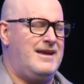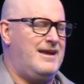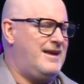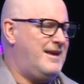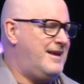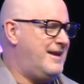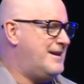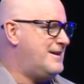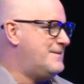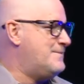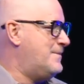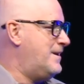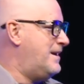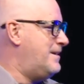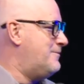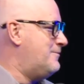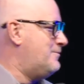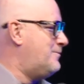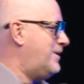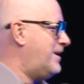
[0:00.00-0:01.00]
Um,
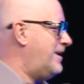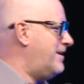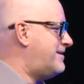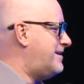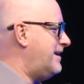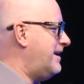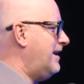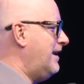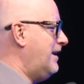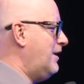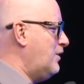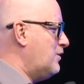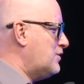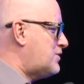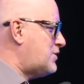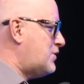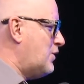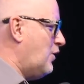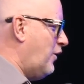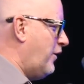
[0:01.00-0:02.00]
but I'll tell you a little
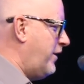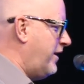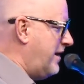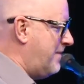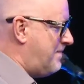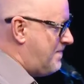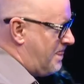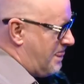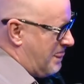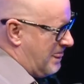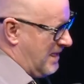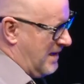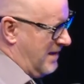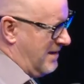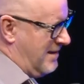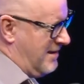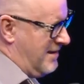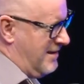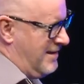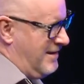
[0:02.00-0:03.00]
story.
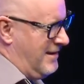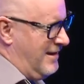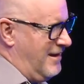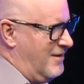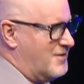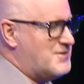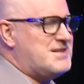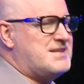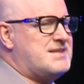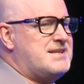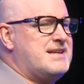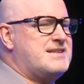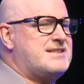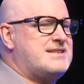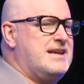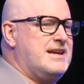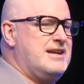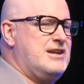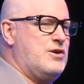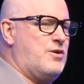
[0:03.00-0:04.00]
I was a
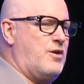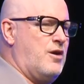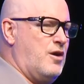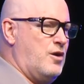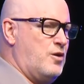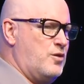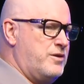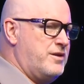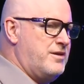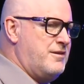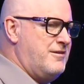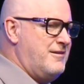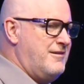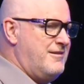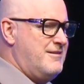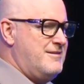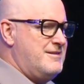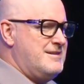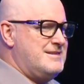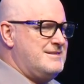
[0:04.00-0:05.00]
16 year old
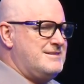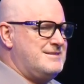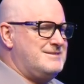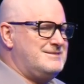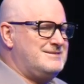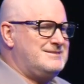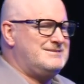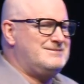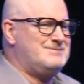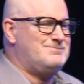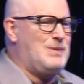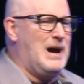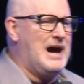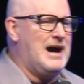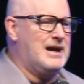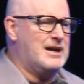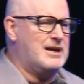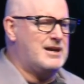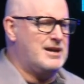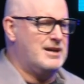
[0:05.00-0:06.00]

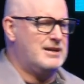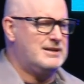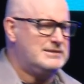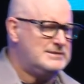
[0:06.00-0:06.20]
punk